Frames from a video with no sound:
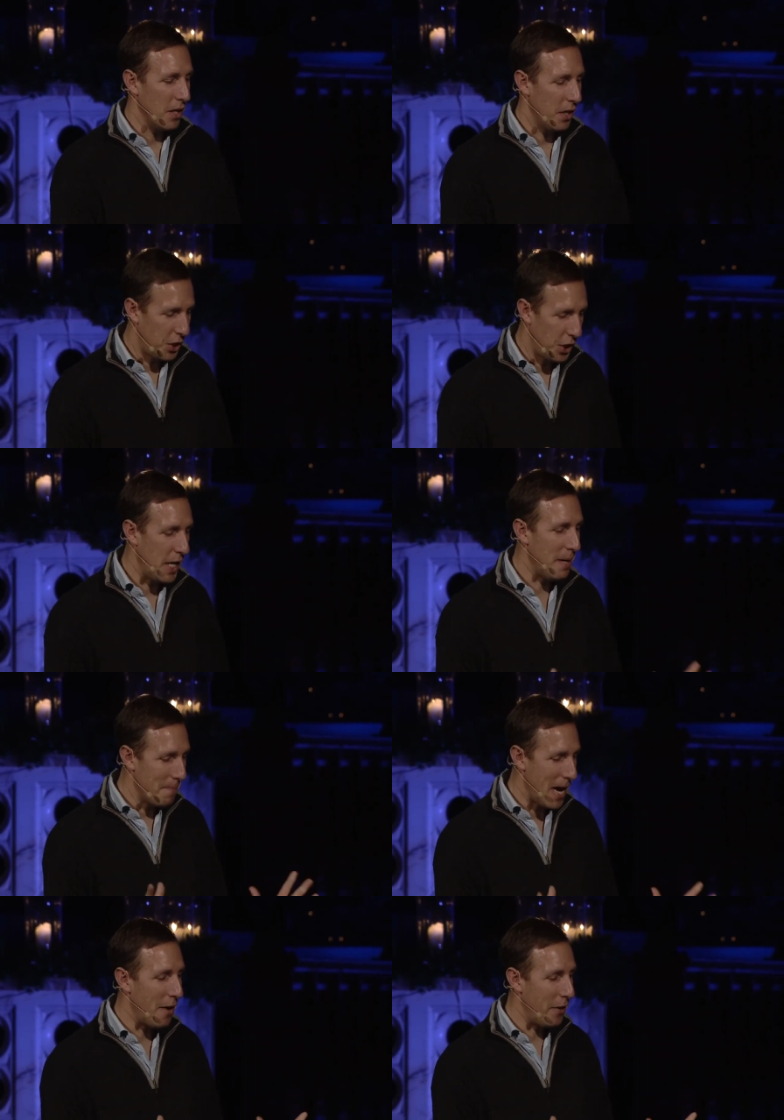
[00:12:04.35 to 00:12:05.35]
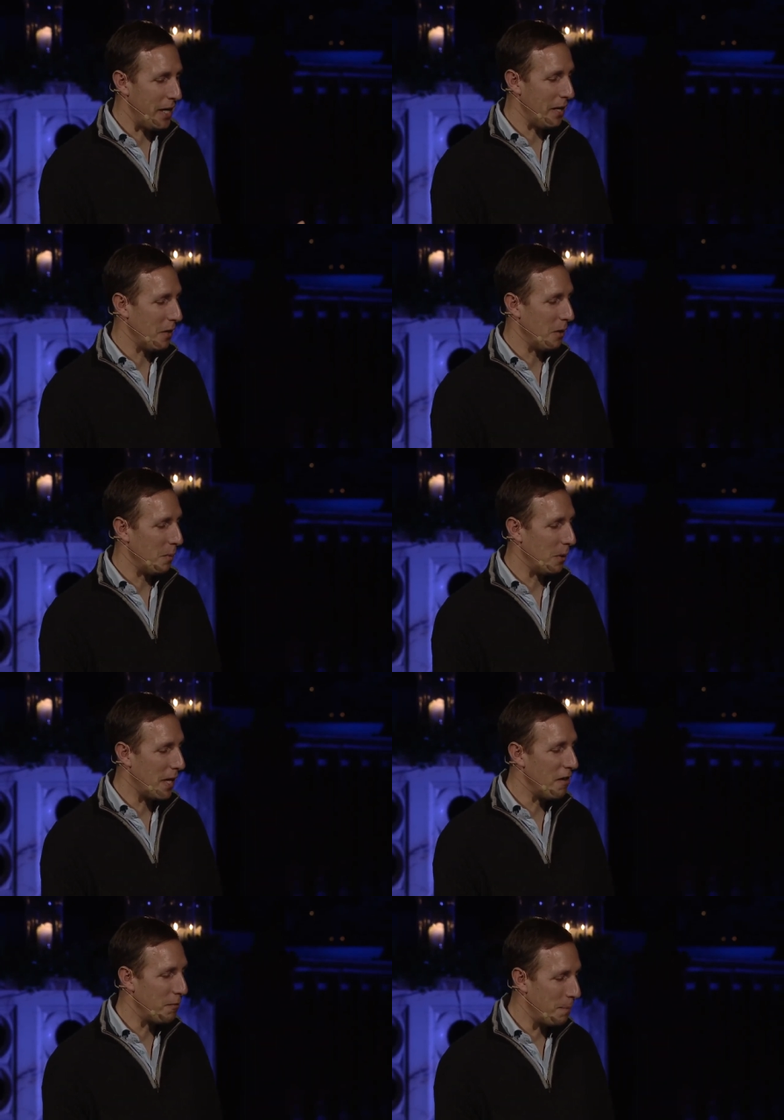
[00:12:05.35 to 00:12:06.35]
"She Mary will
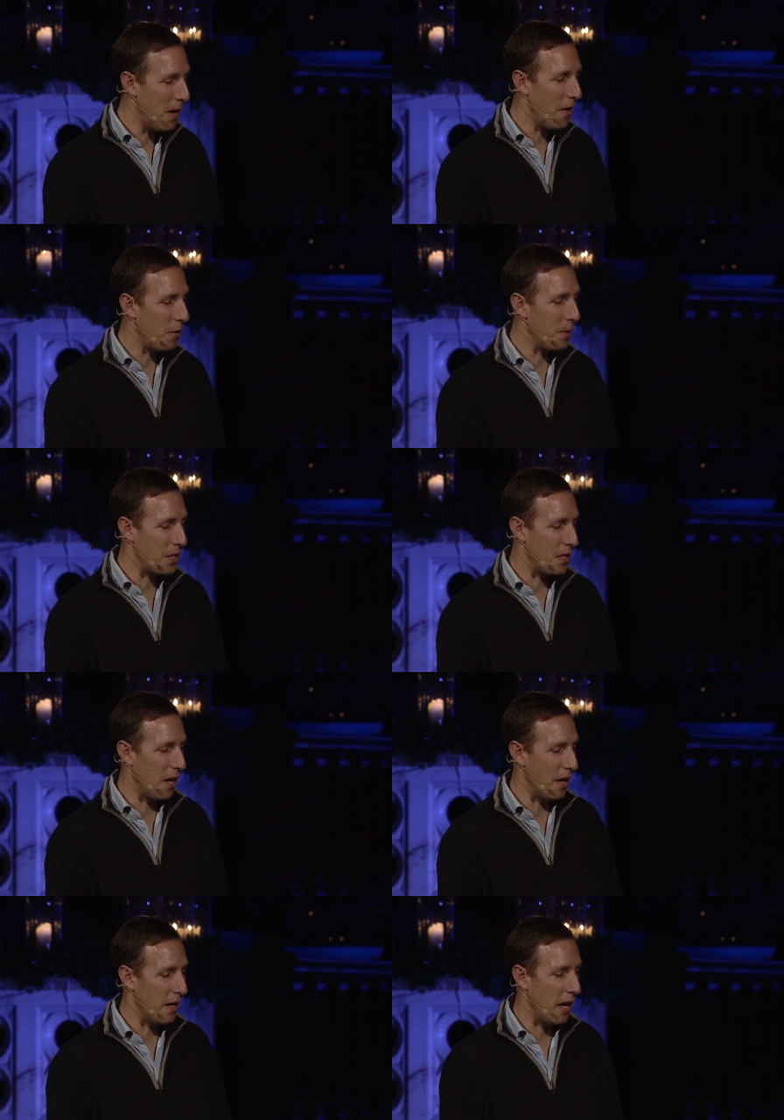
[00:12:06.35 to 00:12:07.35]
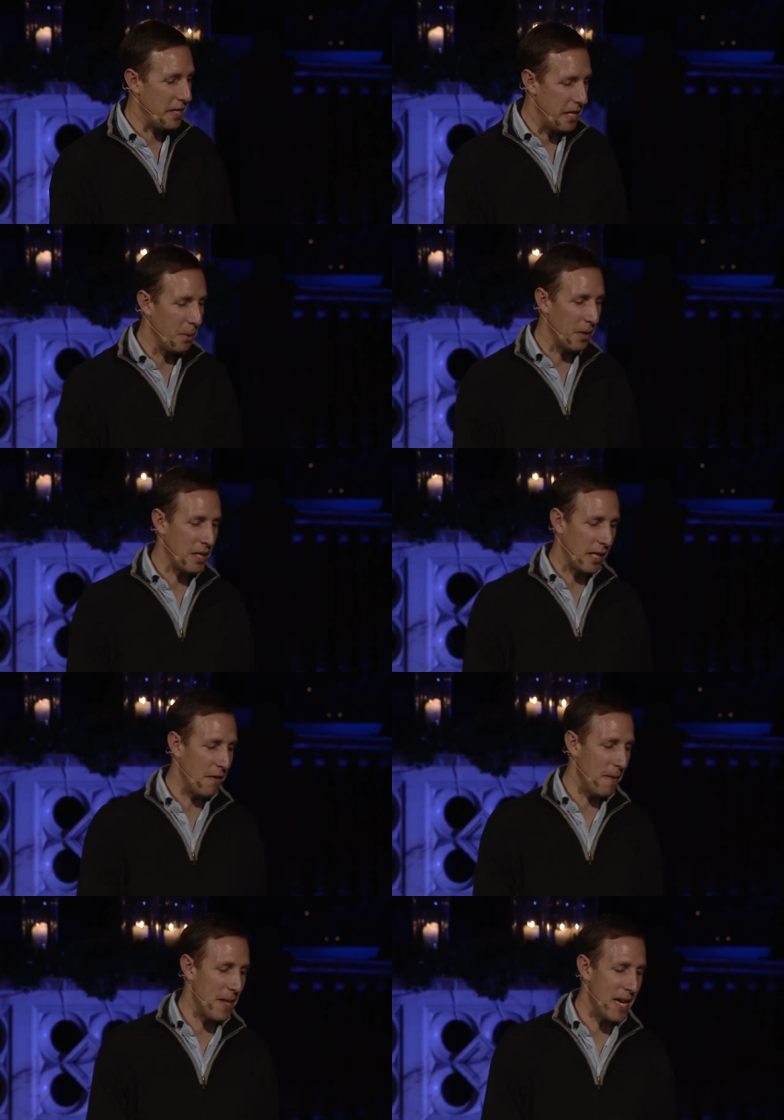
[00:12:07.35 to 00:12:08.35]
give birth to a son, and you are to give
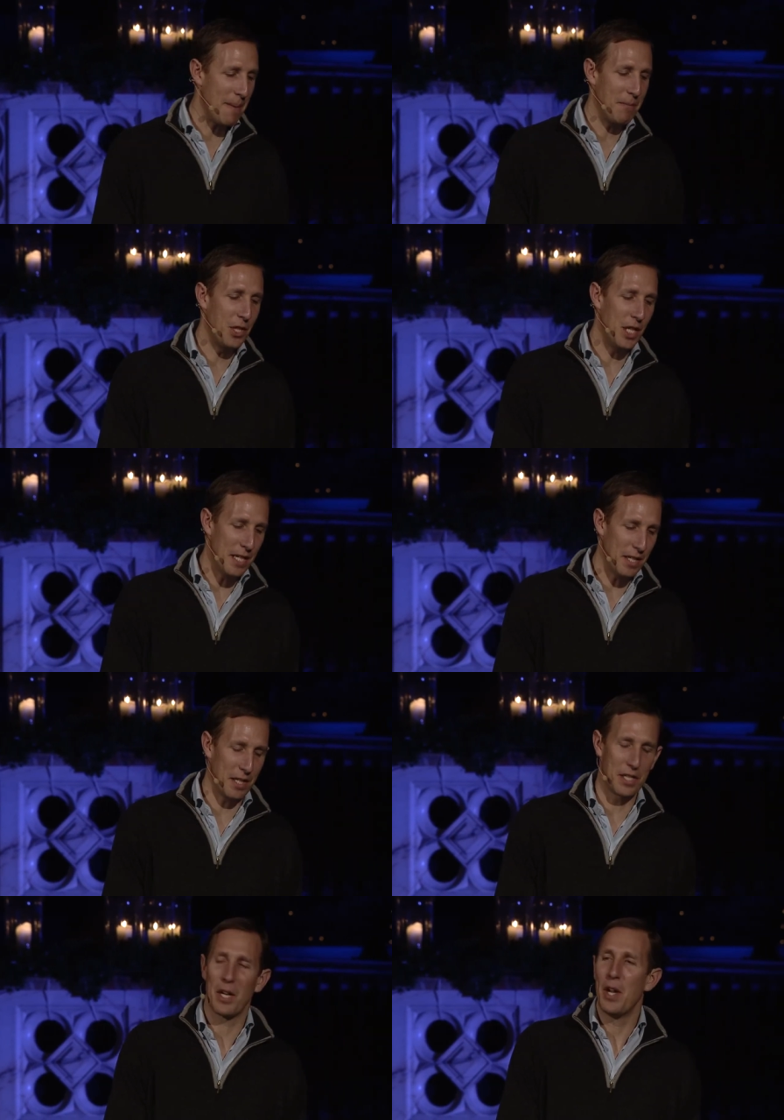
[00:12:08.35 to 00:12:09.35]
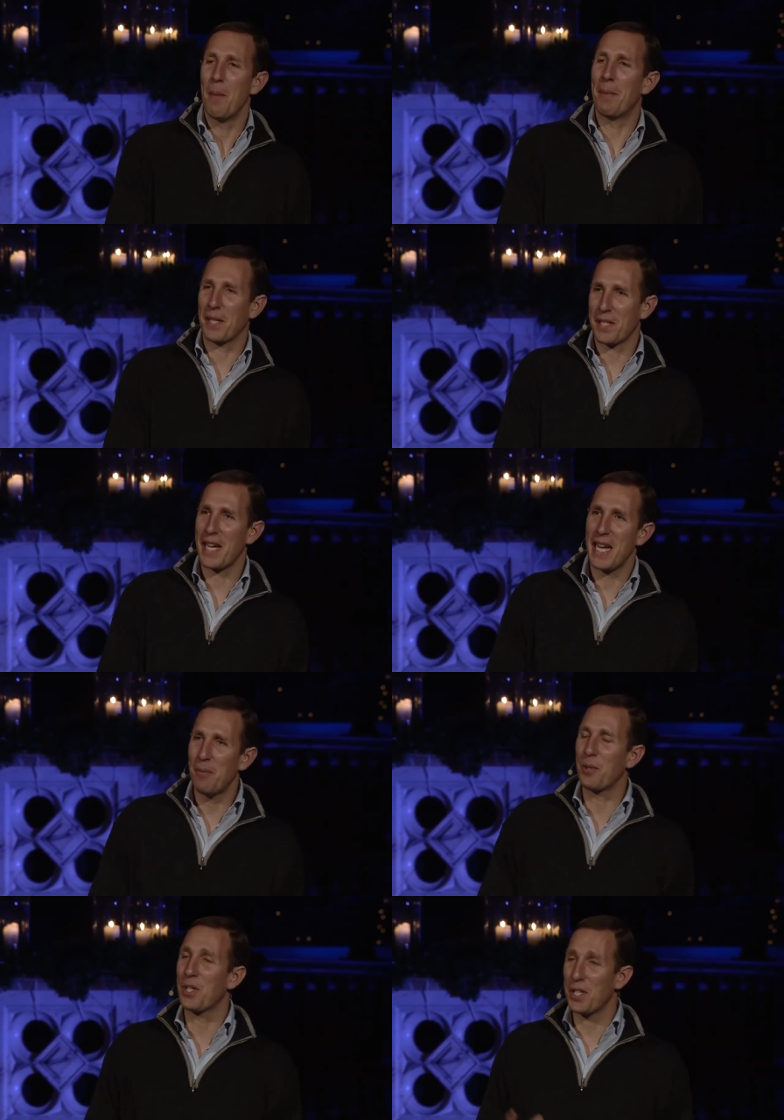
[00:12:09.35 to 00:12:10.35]
him the name Jesus, because he
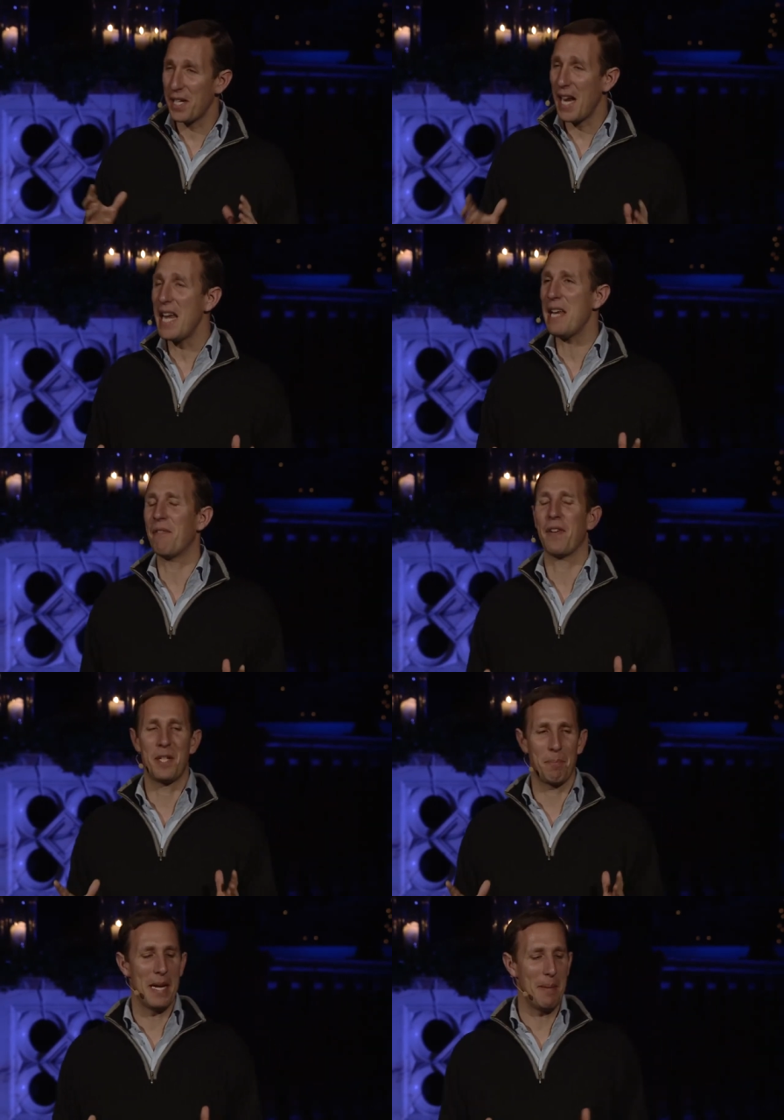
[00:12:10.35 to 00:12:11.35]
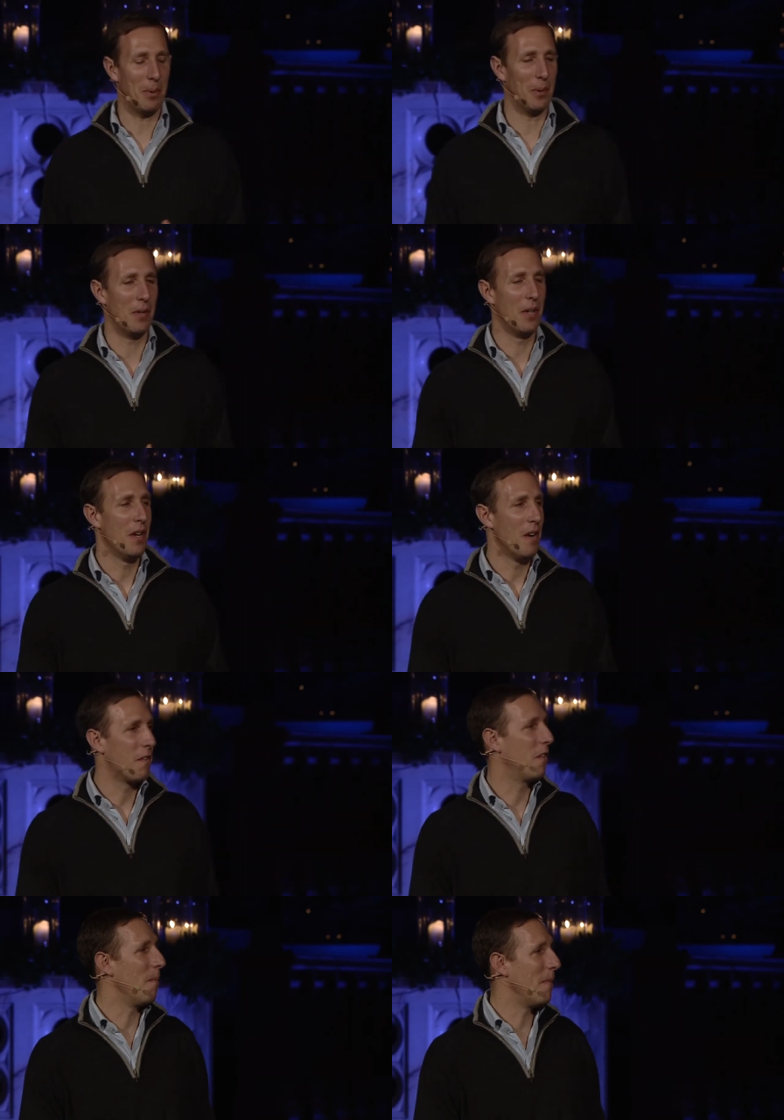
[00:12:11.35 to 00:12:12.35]
will save his people
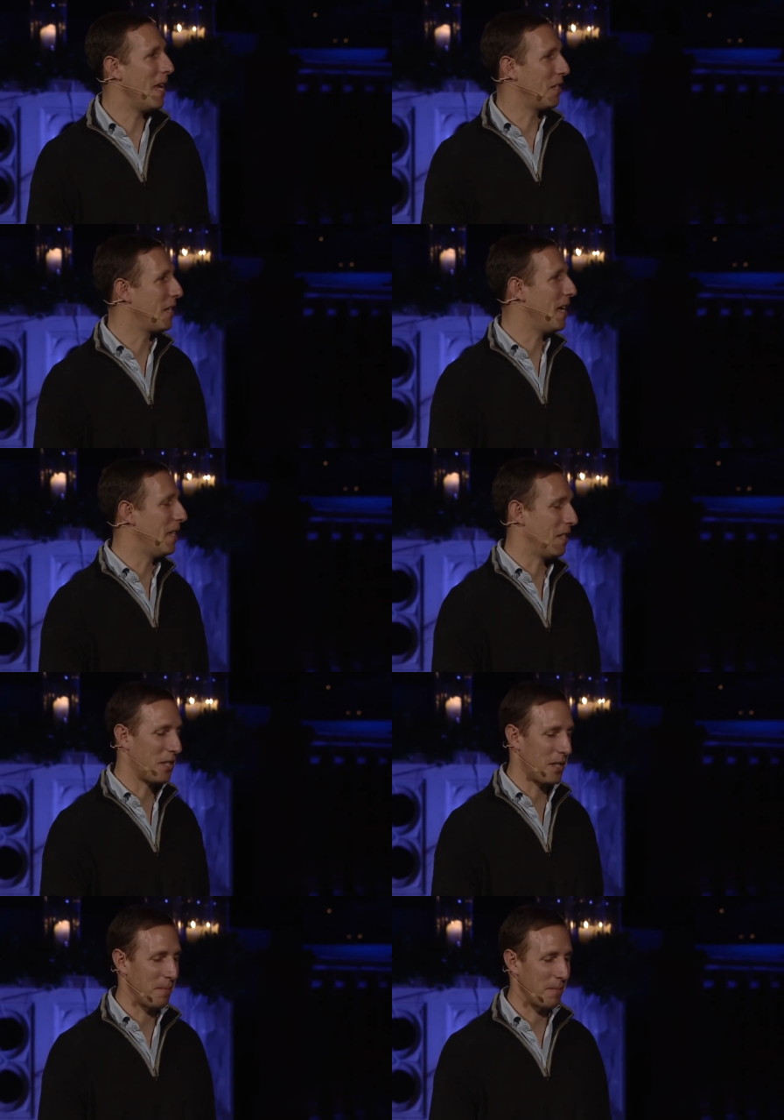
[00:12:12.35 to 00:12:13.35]
from their sins."